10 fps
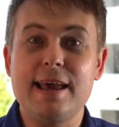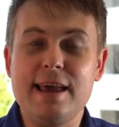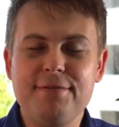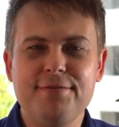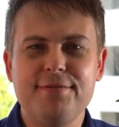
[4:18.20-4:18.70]

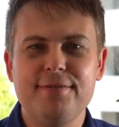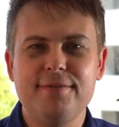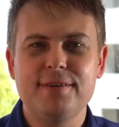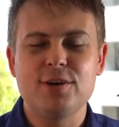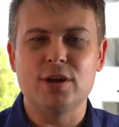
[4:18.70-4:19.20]
If
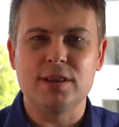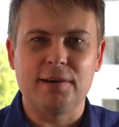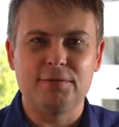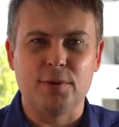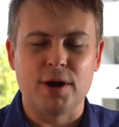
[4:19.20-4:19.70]
your
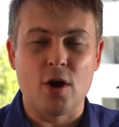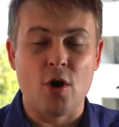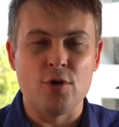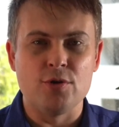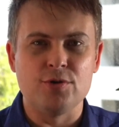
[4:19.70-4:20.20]
loved one
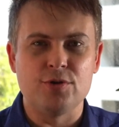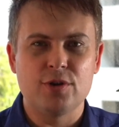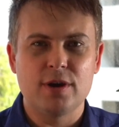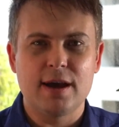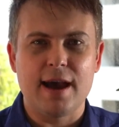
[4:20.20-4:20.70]
owned
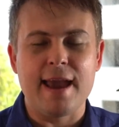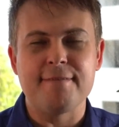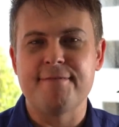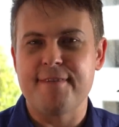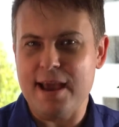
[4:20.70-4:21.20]
a
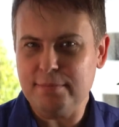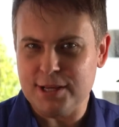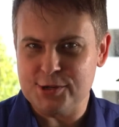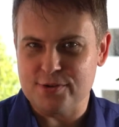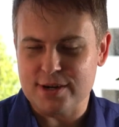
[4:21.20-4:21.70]
family
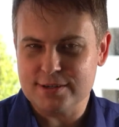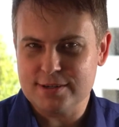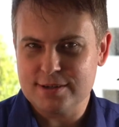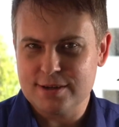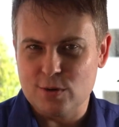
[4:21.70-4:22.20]

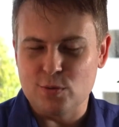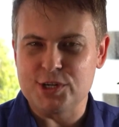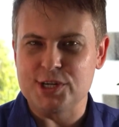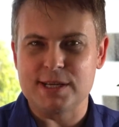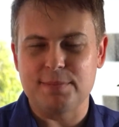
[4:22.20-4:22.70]
trust,
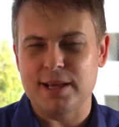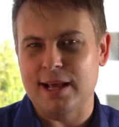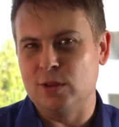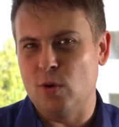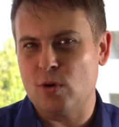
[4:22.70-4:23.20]
which is something
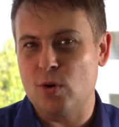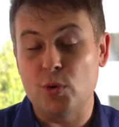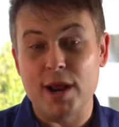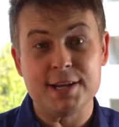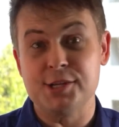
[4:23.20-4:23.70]
at law
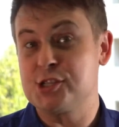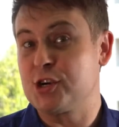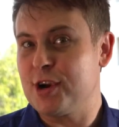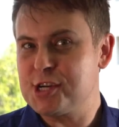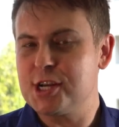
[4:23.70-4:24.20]
called a
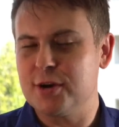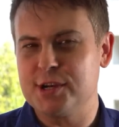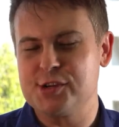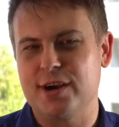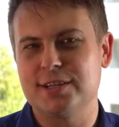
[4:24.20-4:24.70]
discretionary
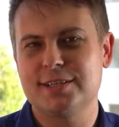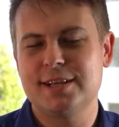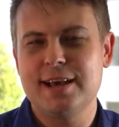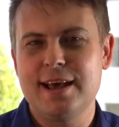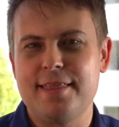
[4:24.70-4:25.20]
trust,
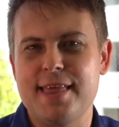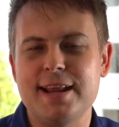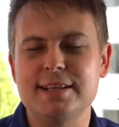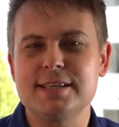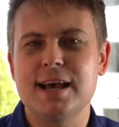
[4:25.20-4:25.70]
then
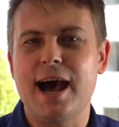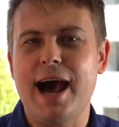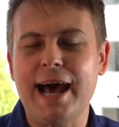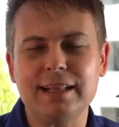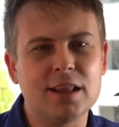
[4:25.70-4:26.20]
it's
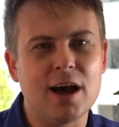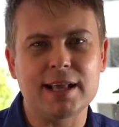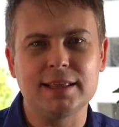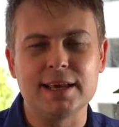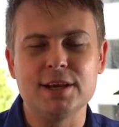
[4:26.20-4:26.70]

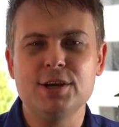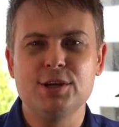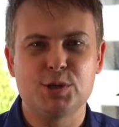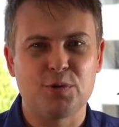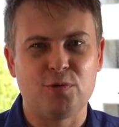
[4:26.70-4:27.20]
unlikely
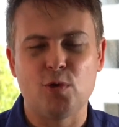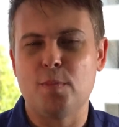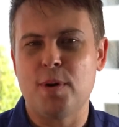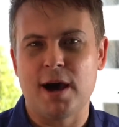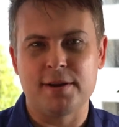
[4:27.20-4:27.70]
to form
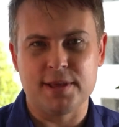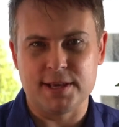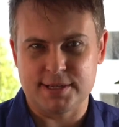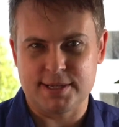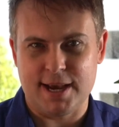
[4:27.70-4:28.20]
part of the
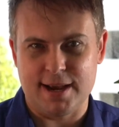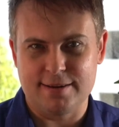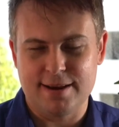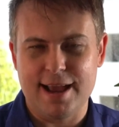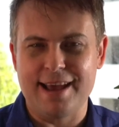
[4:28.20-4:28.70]
estate,
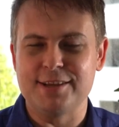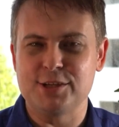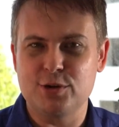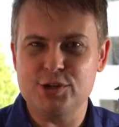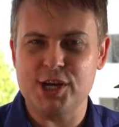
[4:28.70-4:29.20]
and there's a
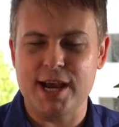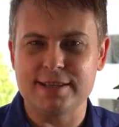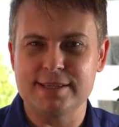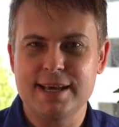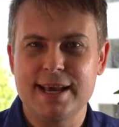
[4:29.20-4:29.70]
good
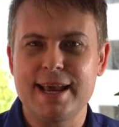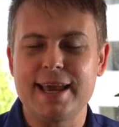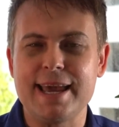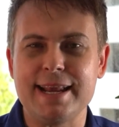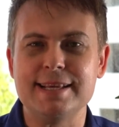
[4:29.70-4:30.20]
chance
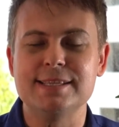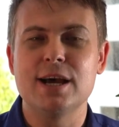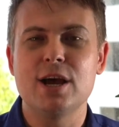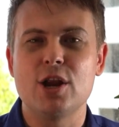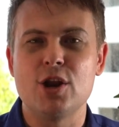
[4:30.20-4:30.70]
it is
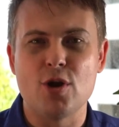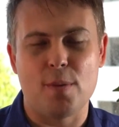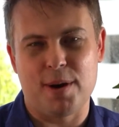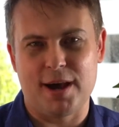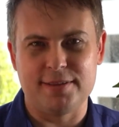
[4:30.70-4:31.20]

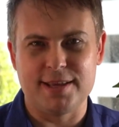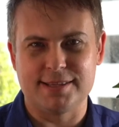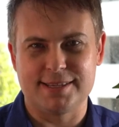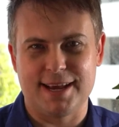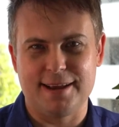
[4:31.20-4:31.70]
not part of the
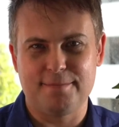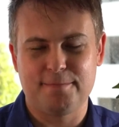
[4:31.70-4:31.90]
estate.